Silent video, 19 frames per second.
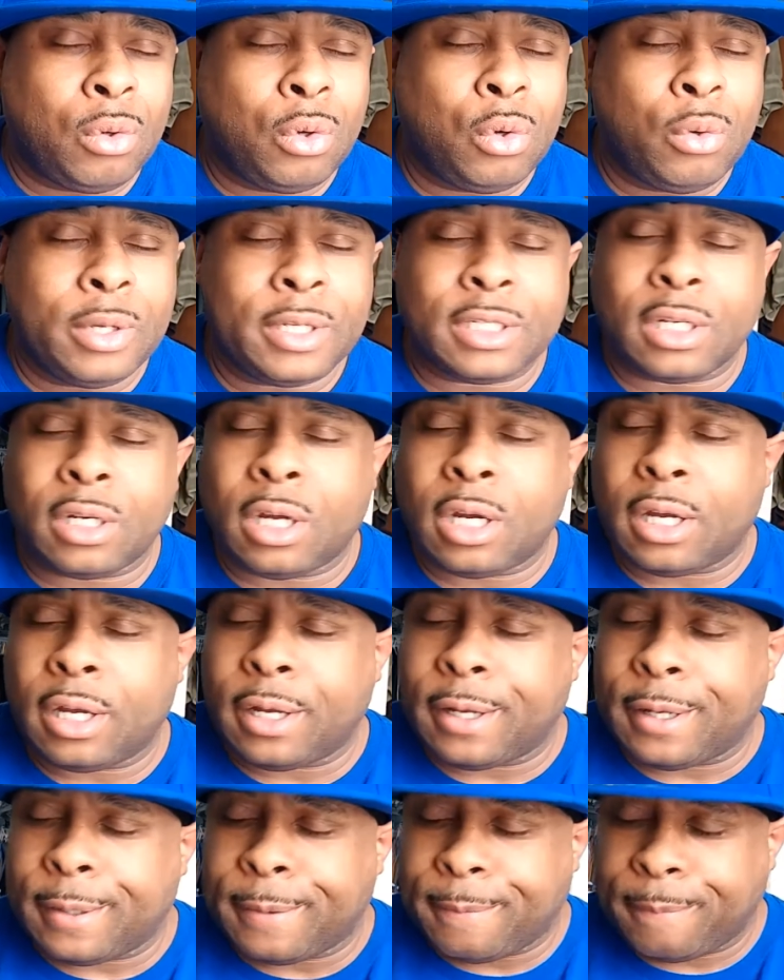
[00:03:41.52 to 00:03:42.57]
Who is it?
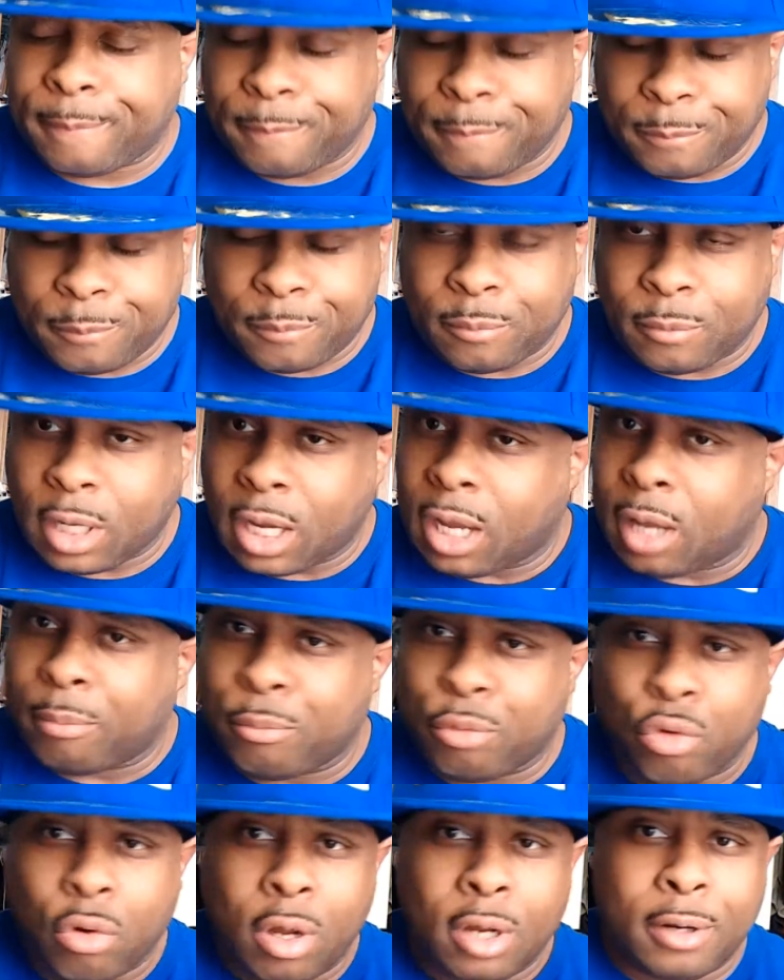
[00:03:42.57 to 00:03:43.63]

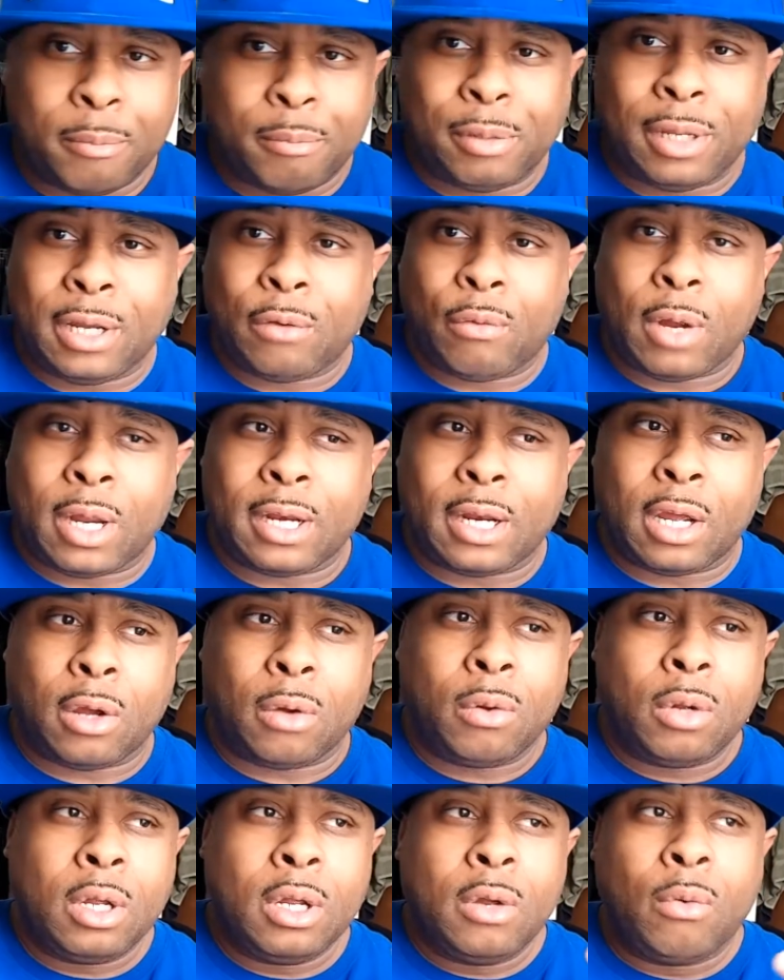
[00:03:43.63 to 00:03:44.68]
I'm drawing a blank right
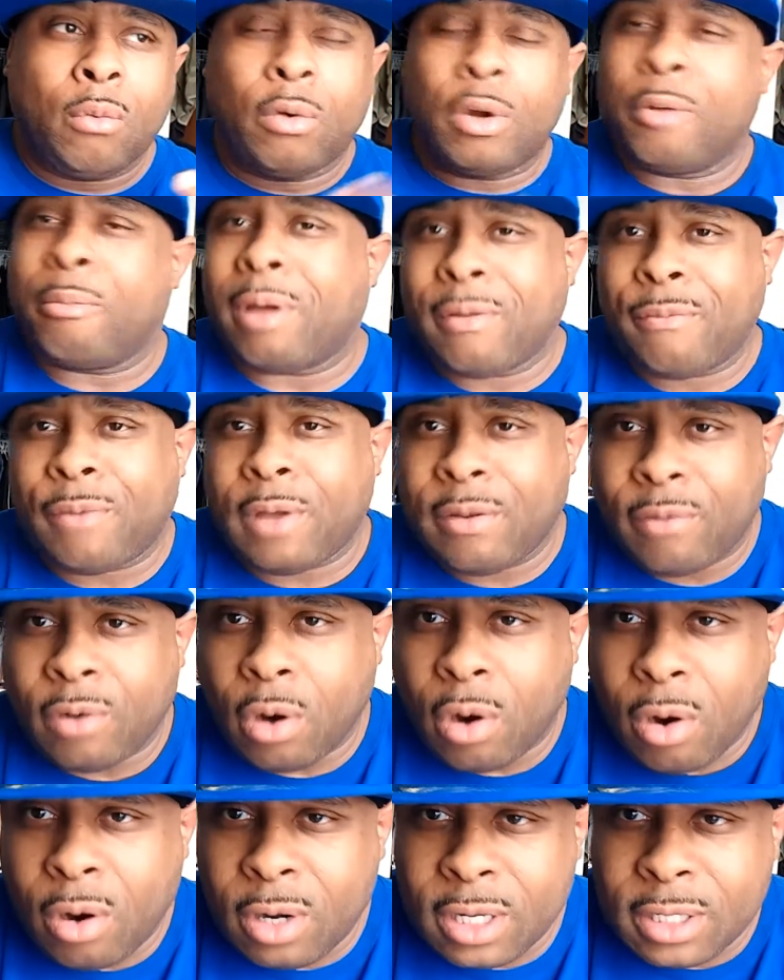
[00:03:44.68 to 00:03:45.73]
now. One of my
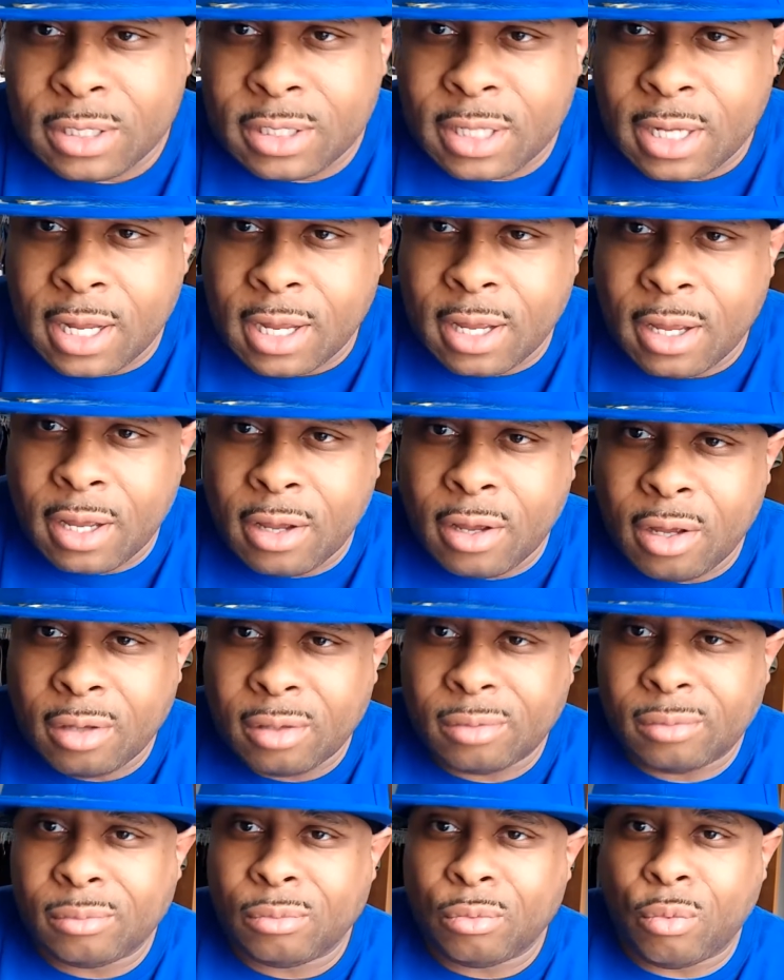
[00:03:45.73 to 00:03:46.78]
favorite artists
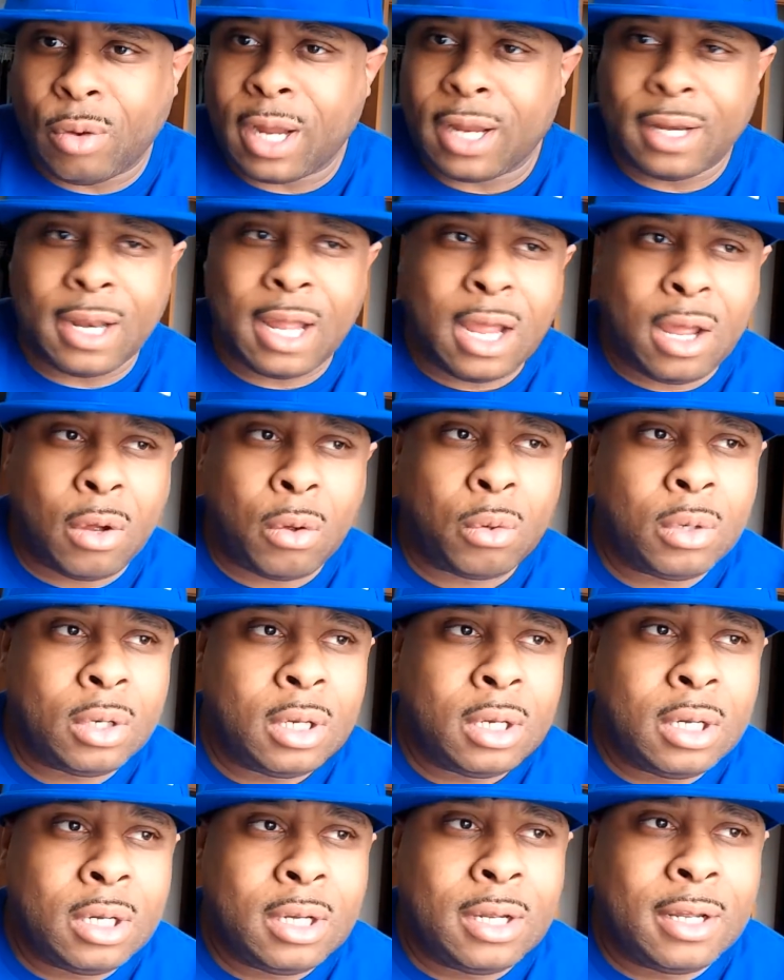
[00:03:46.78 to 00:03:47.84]
right now
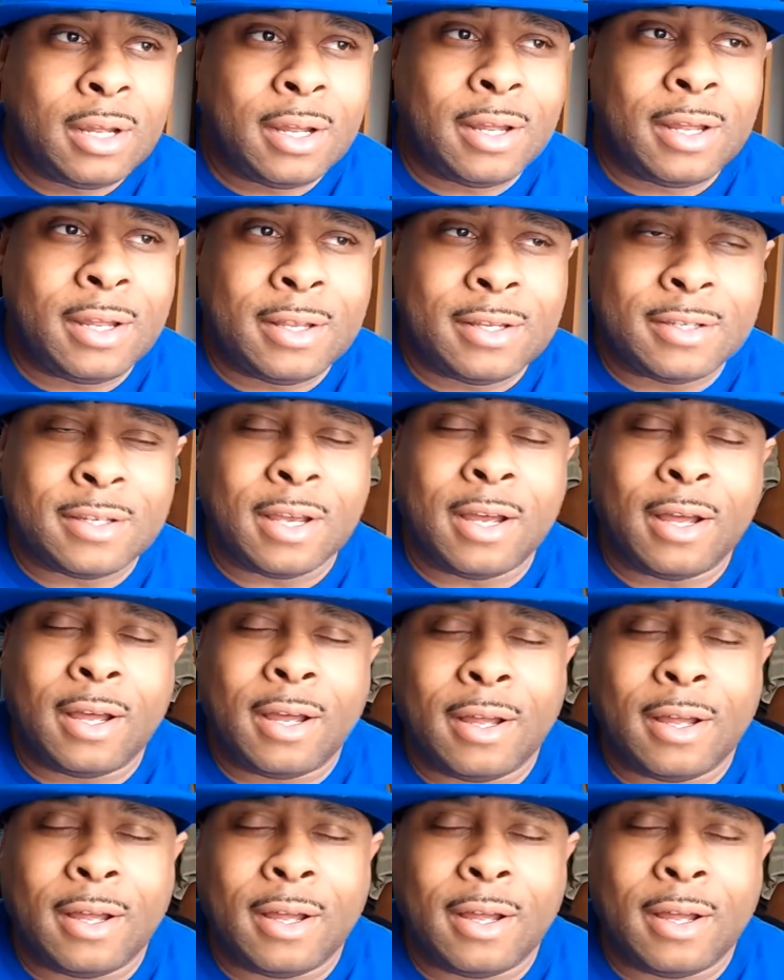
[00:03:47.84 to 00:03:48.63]
is